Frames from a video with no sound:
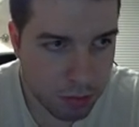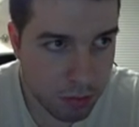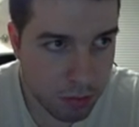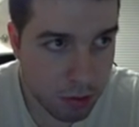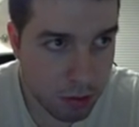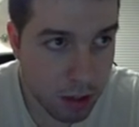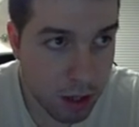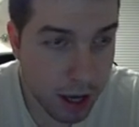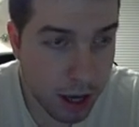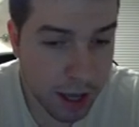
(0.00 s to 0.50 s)

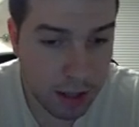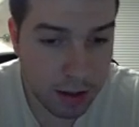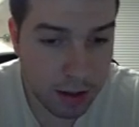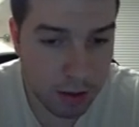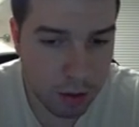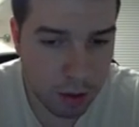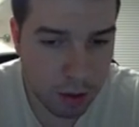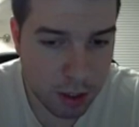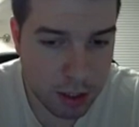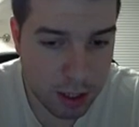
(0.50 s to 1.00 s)
And
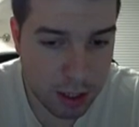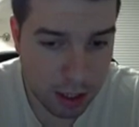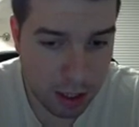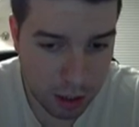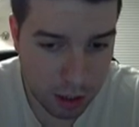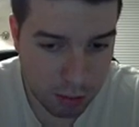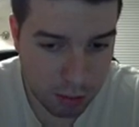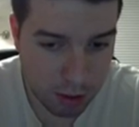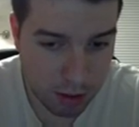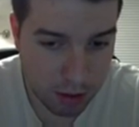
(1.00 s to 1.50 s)
you can see
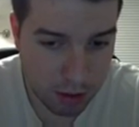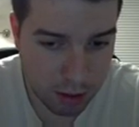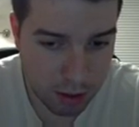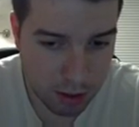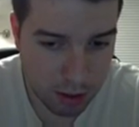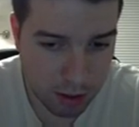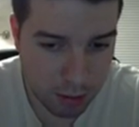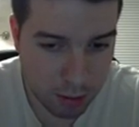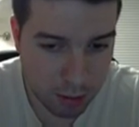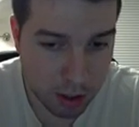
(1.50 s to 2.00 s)
how
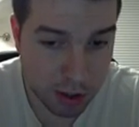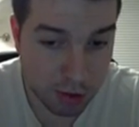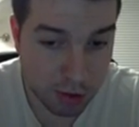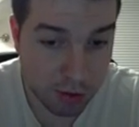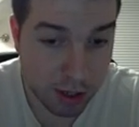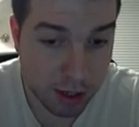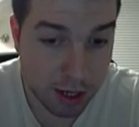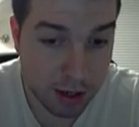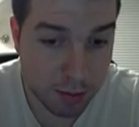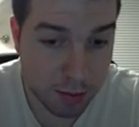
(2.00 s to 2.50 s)
the players on
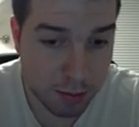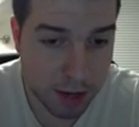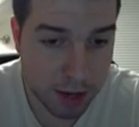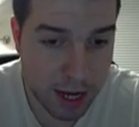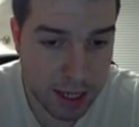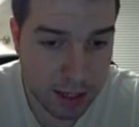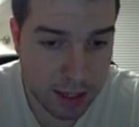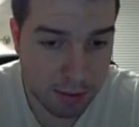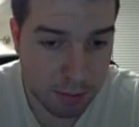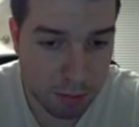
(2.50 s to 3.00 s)
A are
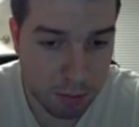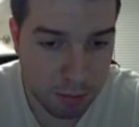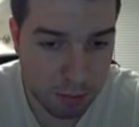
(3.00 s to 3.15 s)
passive,